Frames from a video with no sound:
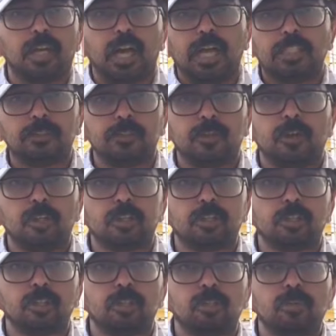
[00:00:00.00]
As we
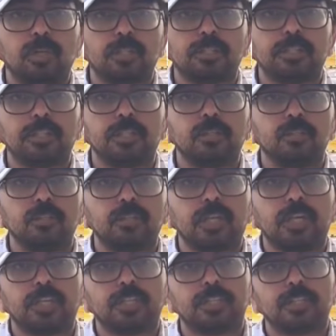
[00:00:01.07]
also know, once he used
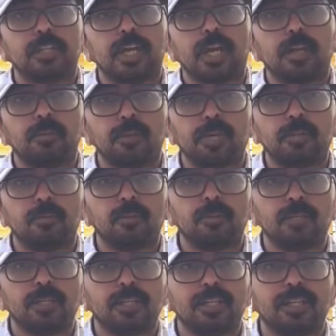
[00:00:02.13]
that hybrid
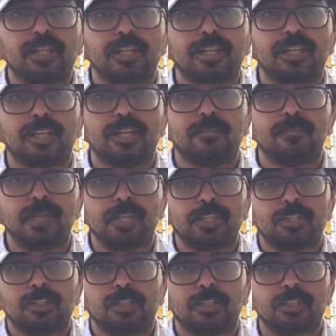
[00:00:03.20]
wobble
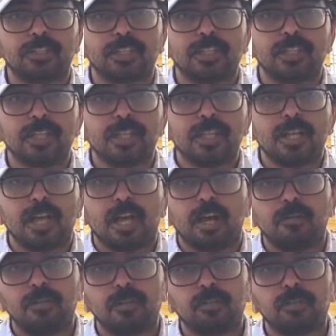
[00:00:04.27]
based on
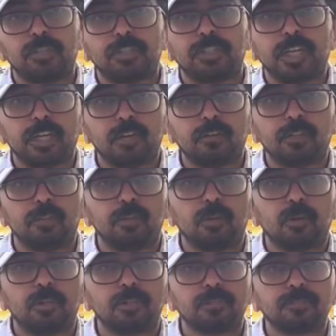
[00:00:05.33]
how he used the shine of the
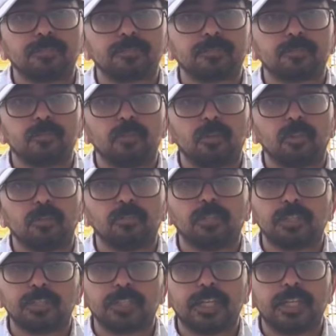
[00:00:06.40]
ball on
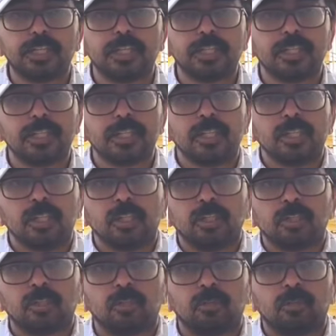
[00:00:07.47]
one side.
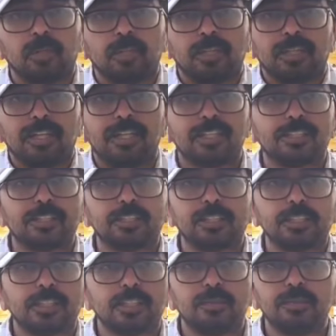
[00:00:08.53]
So that is
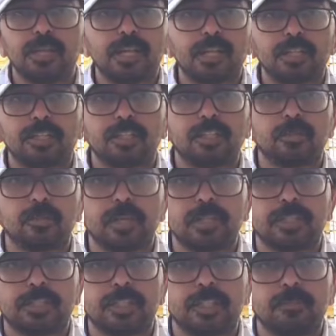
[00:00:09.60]
Jimmy Anderson's
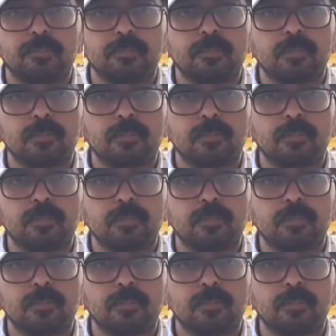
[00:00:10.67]
mastery.